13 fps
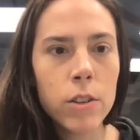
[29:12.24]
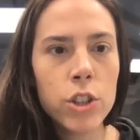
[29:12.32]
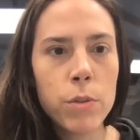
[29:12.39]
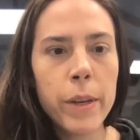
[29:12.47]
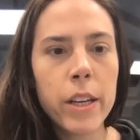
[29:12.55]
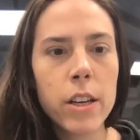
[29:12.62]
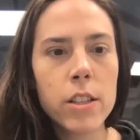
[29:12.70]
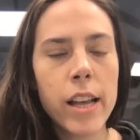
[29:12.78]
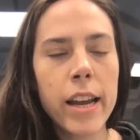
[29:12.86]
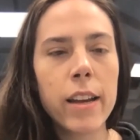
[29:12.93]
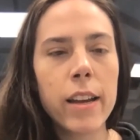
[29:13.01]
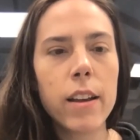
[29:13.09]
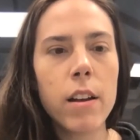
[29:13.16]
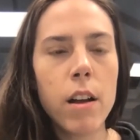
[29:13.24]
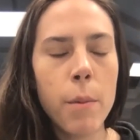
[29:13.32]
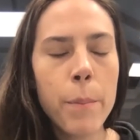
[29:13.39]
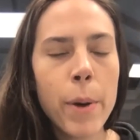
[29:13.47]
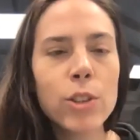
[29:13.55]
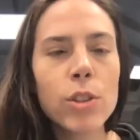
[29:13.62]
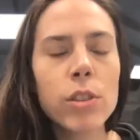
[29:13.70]
just because like a
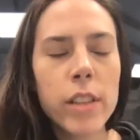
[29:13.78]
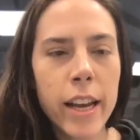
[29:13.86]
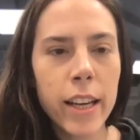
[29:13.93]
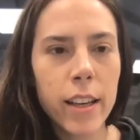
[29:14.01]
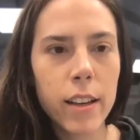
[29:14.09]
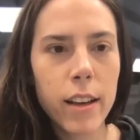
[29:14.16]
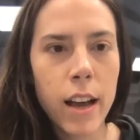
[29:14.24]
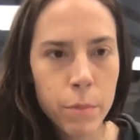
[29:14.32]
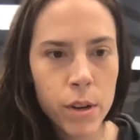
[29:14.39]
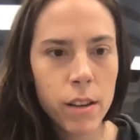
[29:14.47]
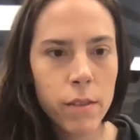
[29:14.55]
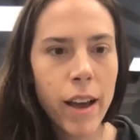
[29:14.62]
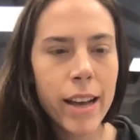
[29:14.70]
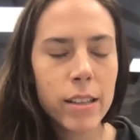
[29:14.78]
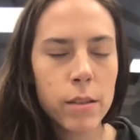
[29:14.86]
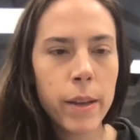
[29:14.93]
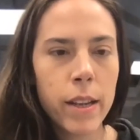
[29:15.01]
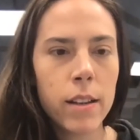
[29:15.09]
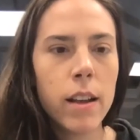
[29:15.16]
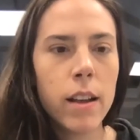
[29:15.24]
bottleneck, I believe, has
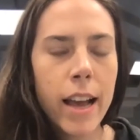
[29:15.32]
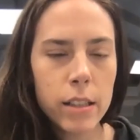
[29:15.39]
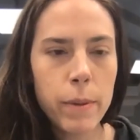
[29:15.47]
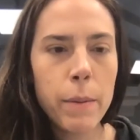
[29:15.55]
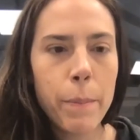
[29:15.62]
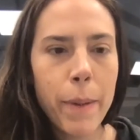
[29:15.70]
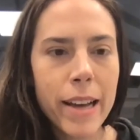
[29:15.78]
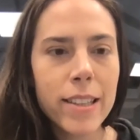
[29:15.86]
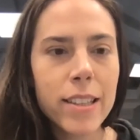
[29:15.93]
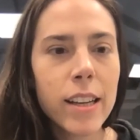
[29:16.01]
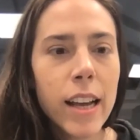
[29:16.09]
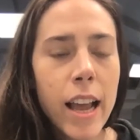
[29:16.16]
been passed.